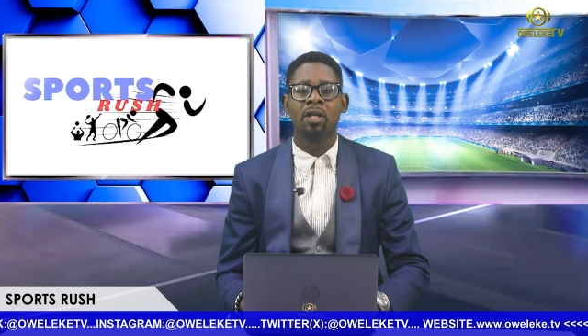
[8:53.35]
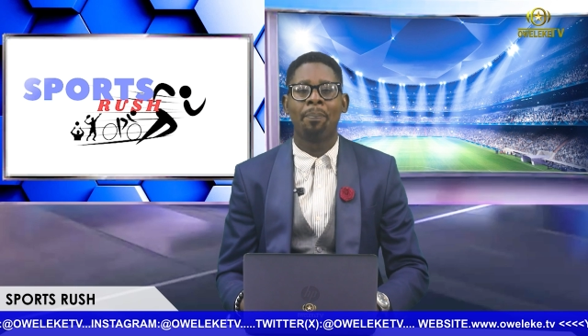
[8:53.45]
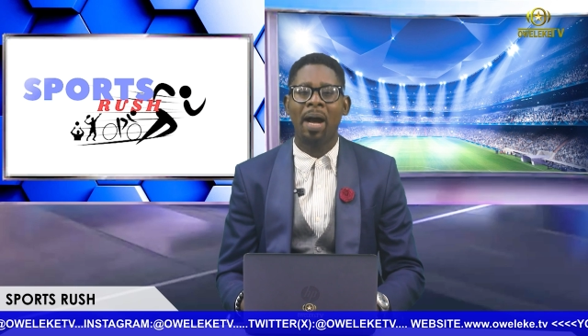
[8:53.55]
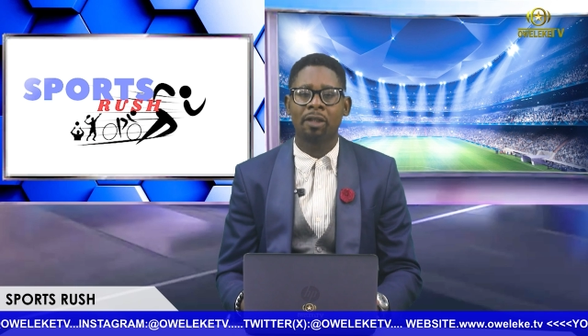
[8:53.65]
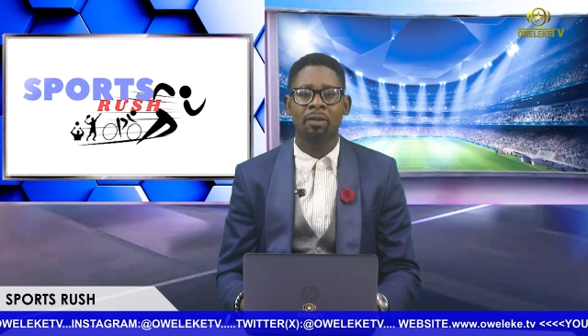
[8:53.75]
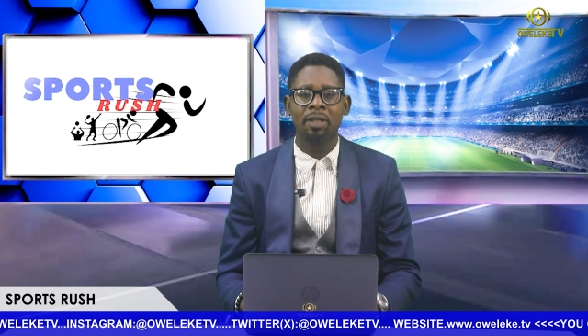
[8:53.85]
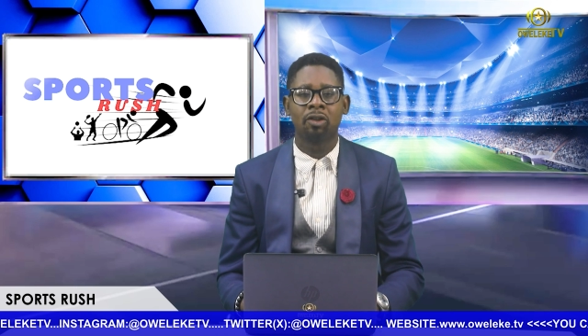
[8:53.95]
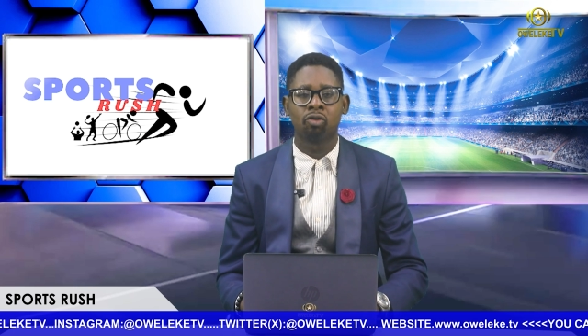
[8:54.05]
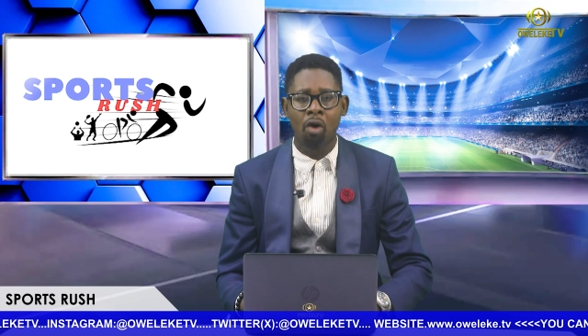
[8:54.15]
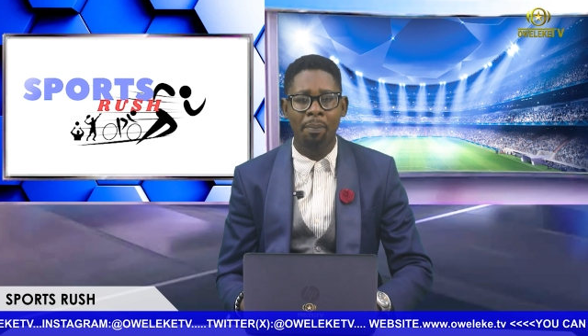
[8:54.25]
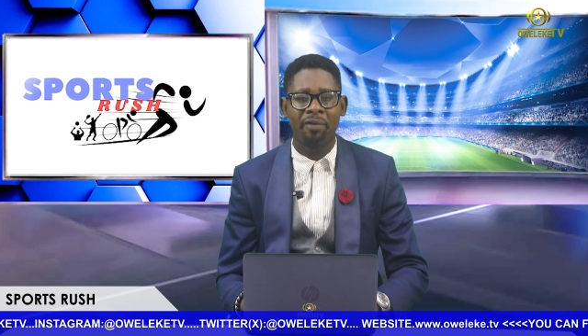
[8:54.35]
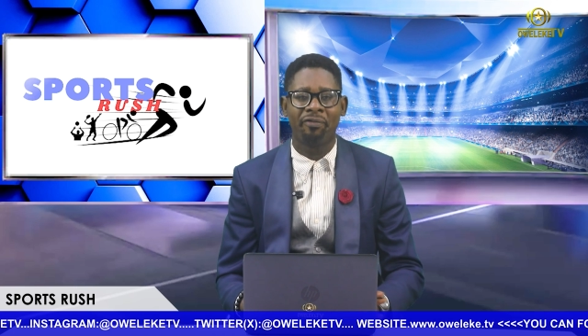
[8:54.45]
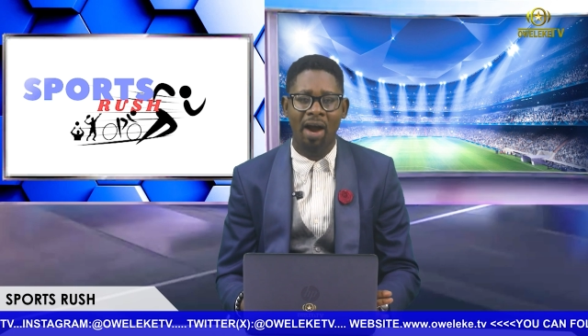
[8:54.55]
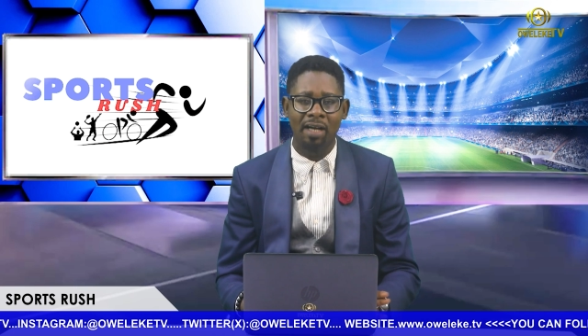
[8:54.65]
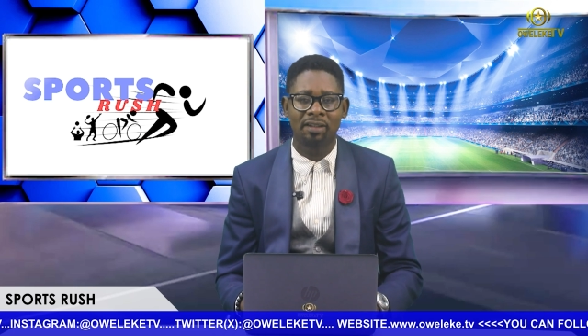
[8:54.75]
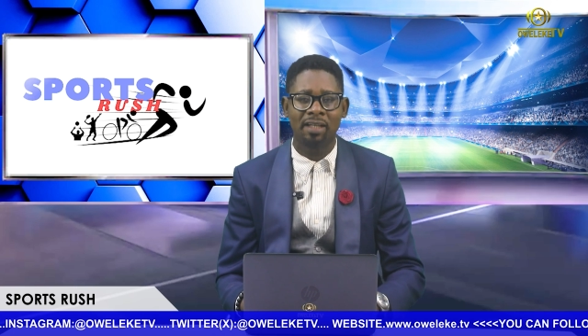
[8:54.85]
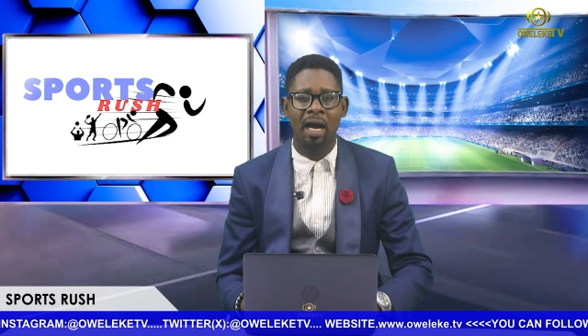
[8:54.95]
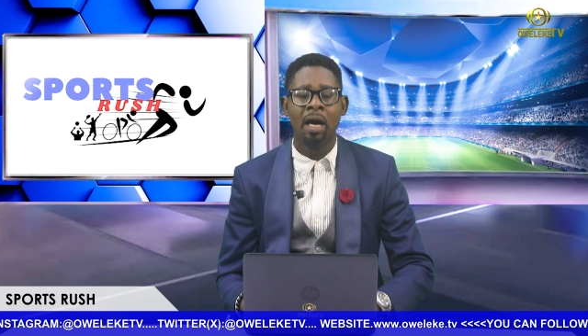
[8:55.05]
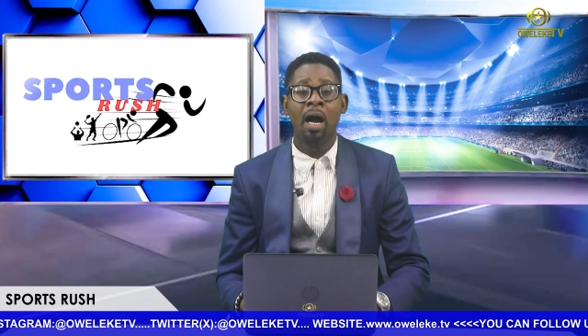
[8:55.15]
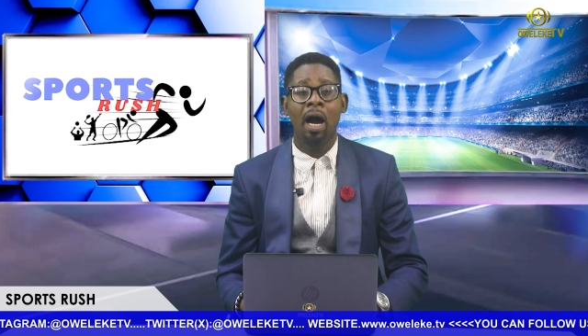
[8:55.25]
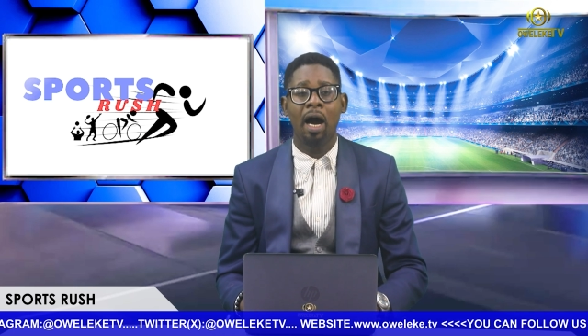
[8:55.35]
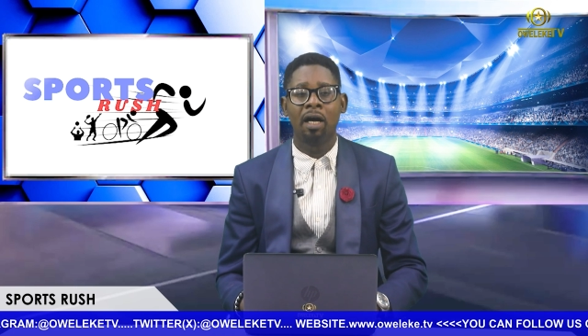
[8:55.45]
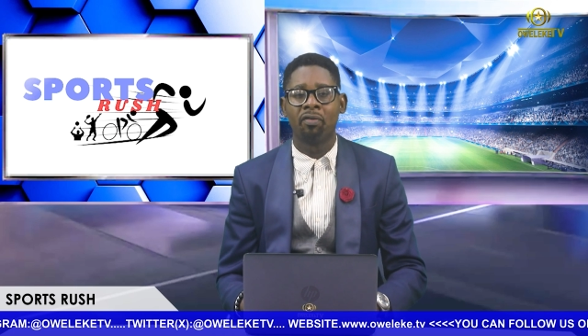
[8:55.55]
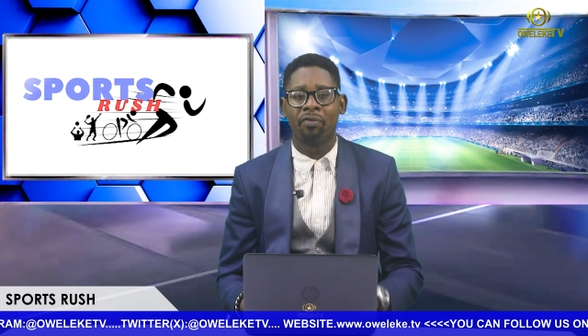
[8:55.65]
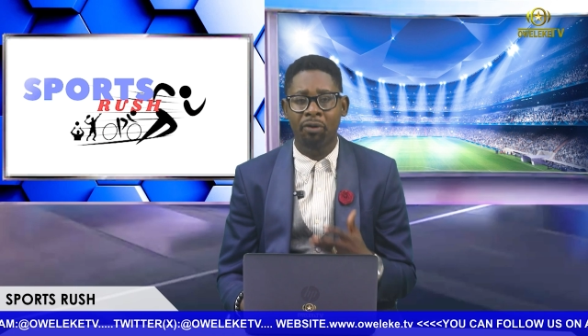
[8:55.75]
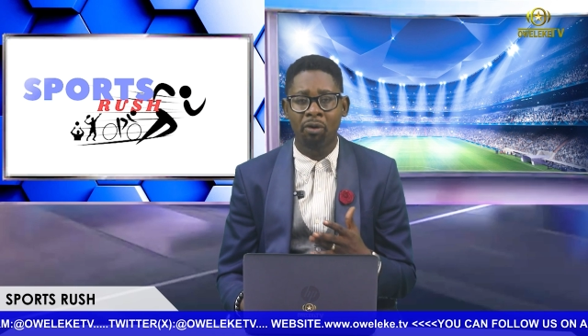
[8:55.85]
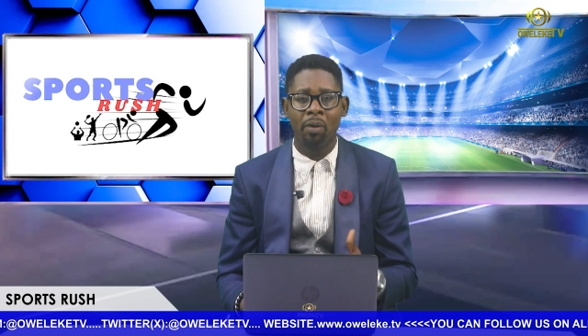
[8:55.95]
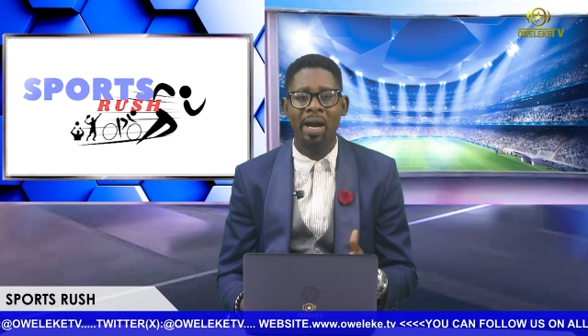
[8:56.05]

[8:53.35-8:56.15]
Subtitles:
the passionate Roma fans through